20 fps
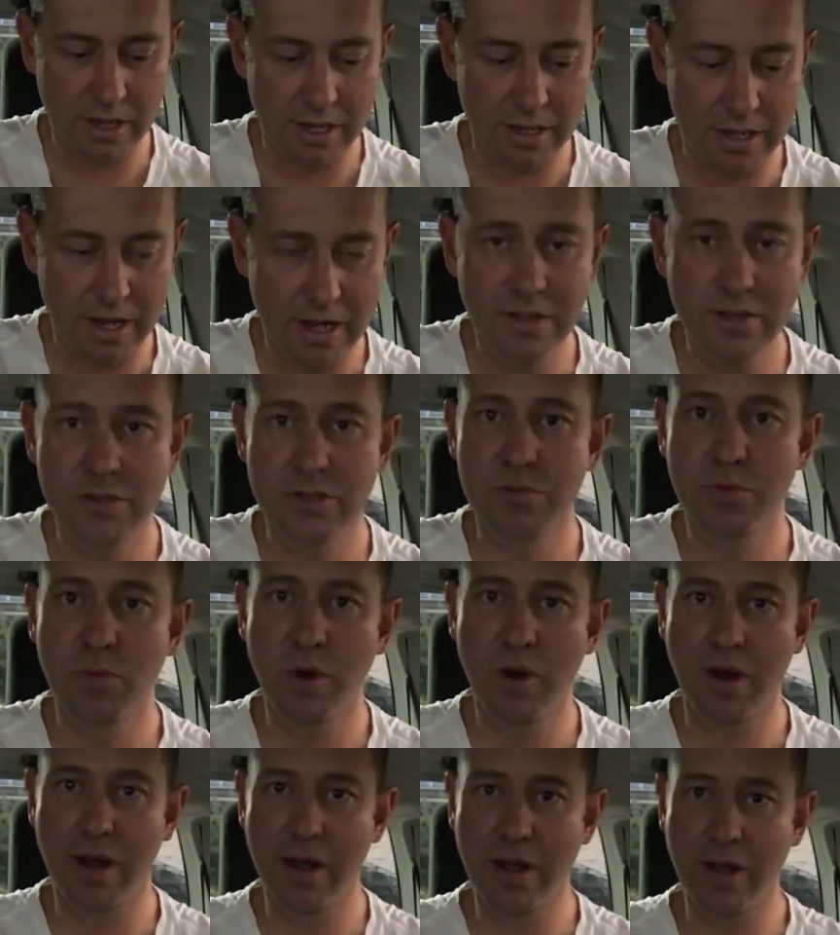and hence
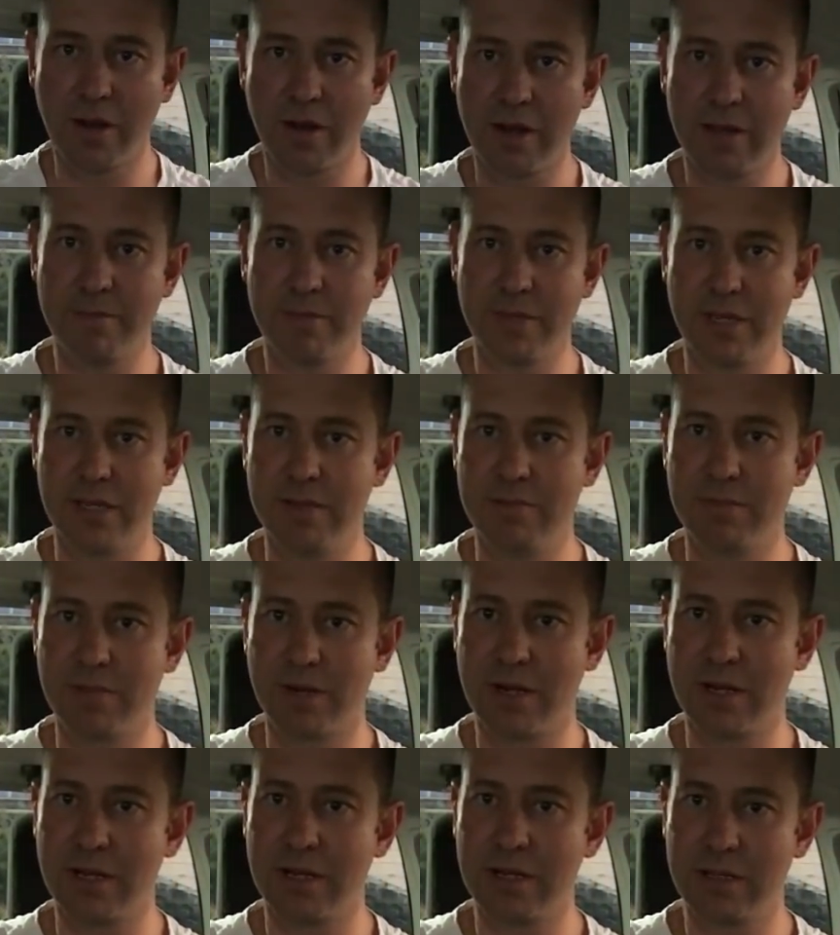why I'm in
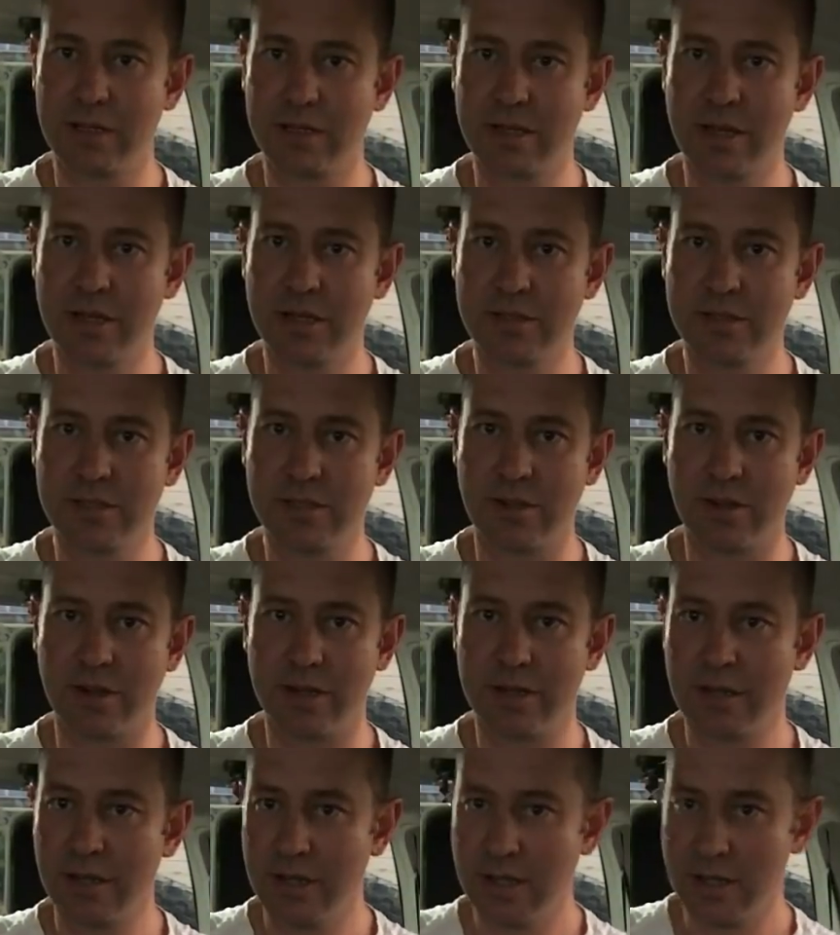my car tonight.